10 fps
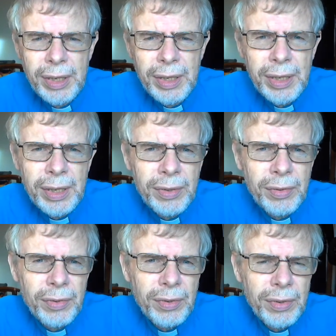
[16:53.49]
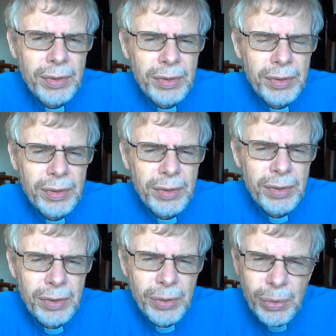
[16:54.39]
And you
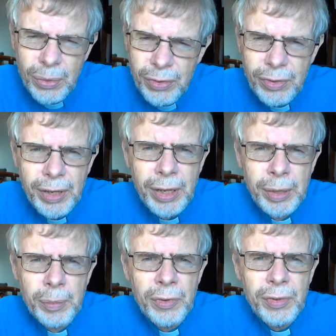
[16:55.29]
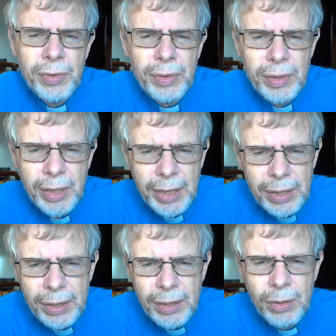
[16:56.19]
use times like
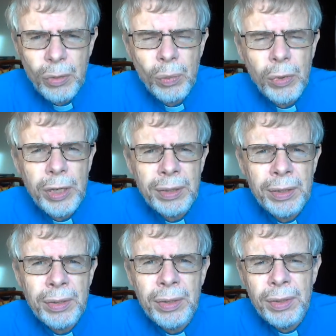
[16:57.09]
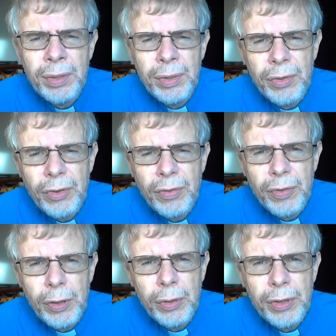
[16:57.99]
the current one to
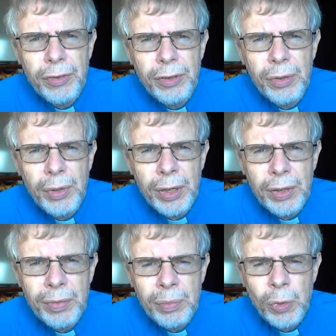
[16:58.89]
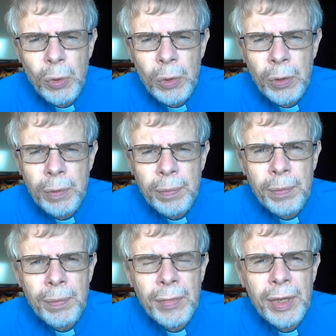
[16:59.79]
focus you even more
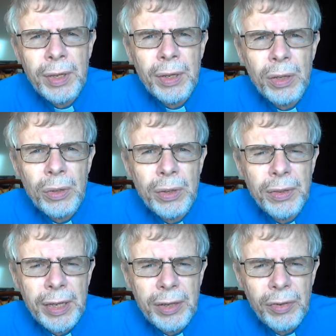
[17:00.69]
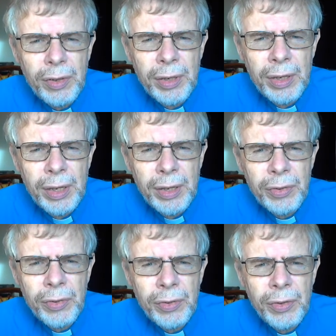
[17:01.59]
on the things that
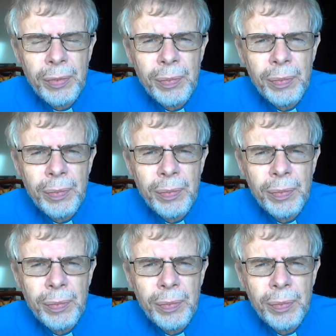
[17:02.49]
last.